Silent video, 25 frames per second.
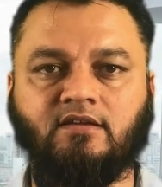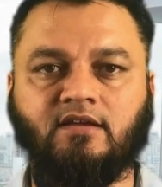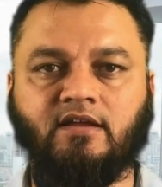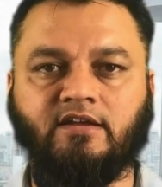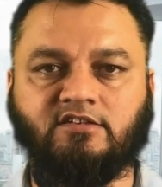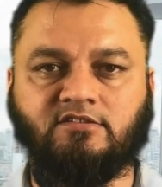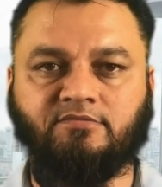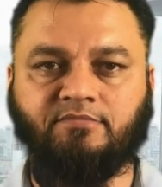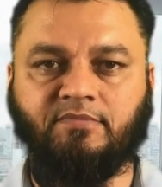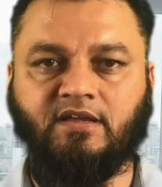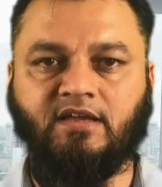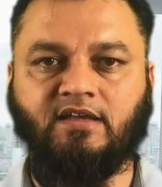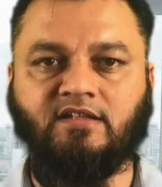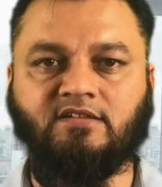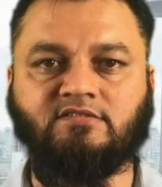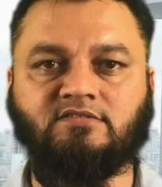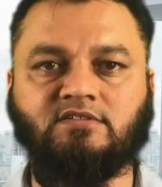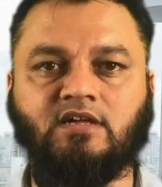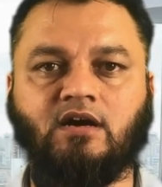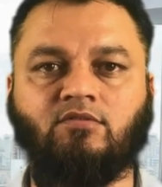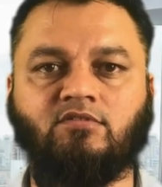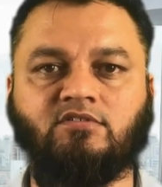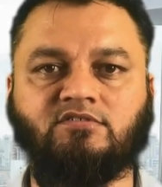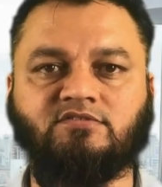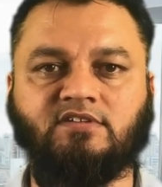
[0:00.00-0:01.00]
It means
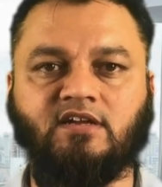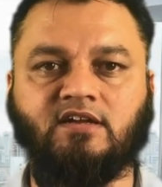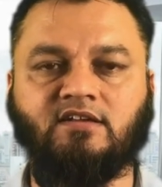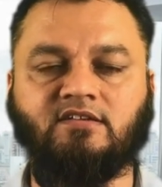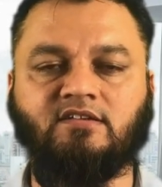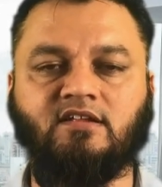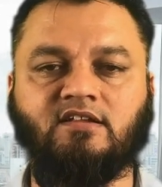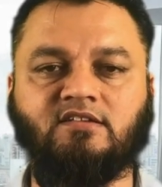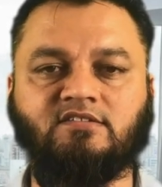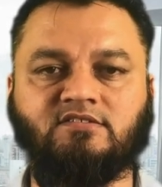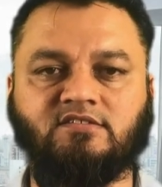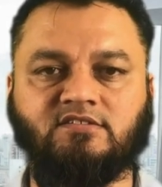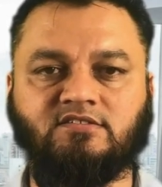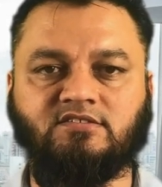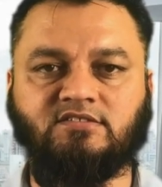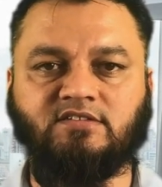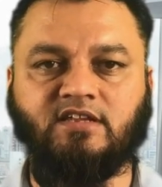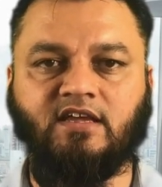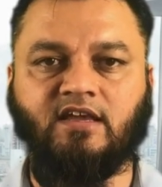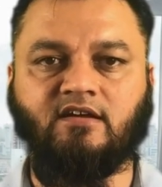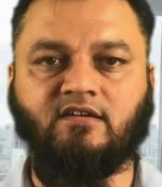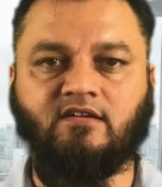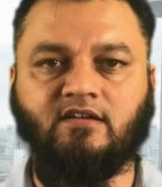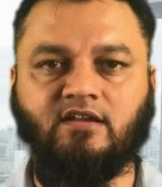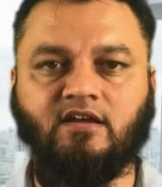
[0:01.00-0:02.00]
our signals
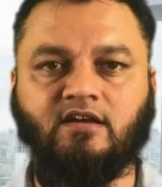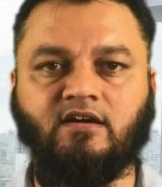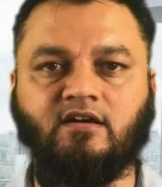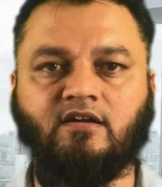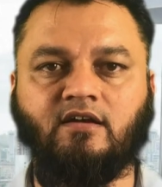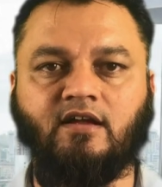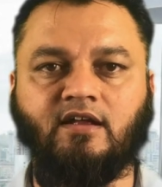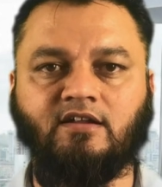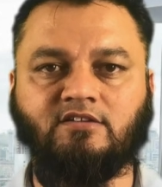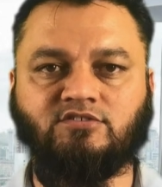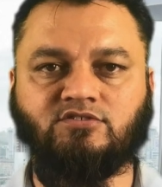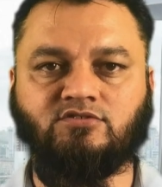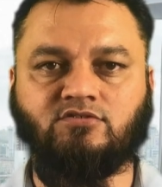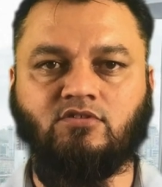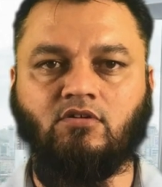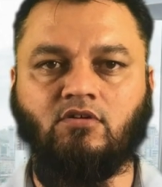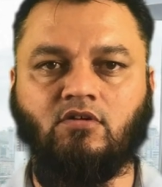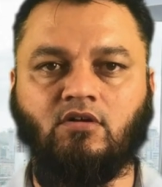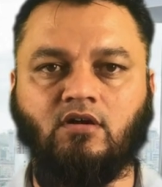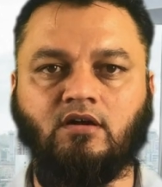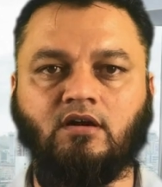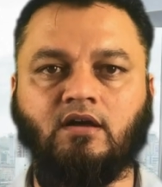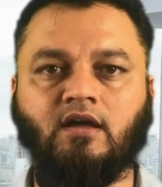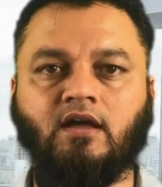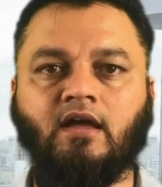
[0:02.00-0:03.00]
stay clear and
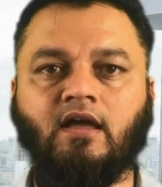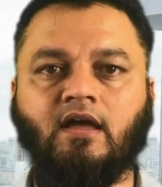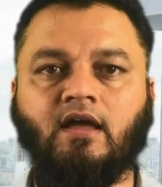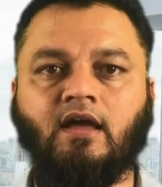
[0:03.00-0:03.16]
strong,